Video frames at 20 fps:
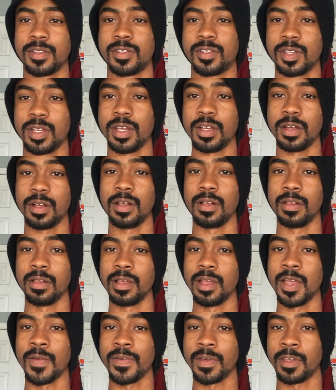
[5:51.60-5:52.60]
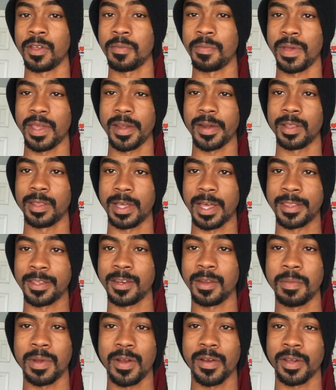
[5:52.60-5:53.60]
So if you compare
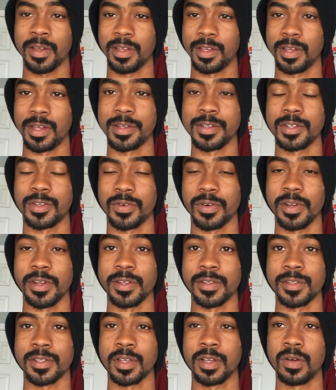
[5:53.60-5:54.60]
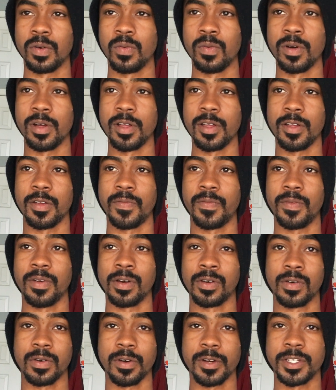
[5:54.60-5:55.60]
Latin American countries with,
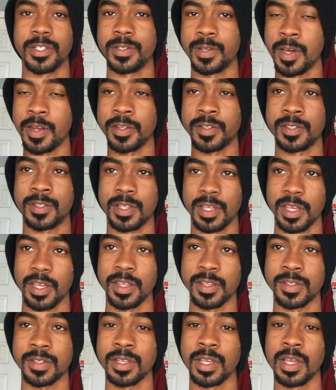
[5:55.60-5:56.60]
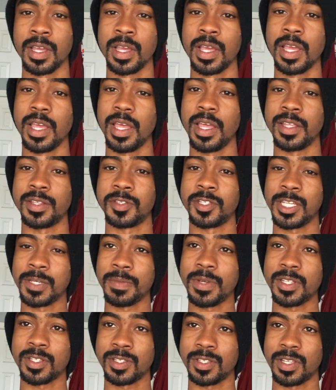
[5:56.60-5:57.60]
of course, United States, it
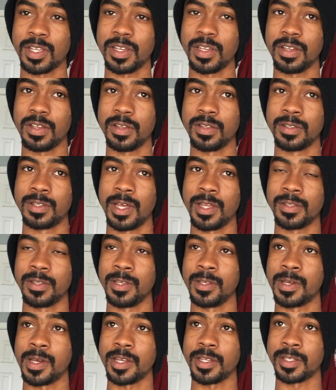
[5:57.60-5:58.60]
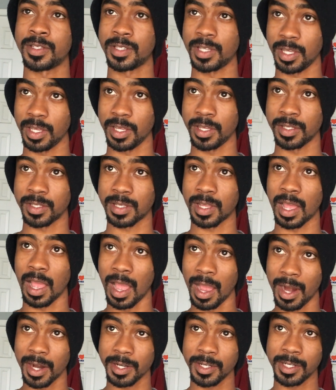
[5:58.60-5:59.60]
seems still that the United States
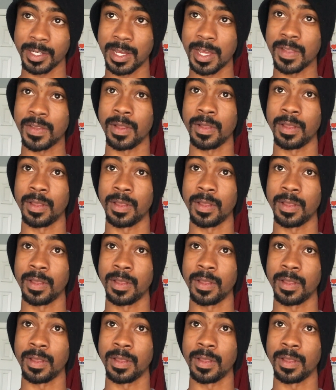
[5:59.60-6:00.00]
actually had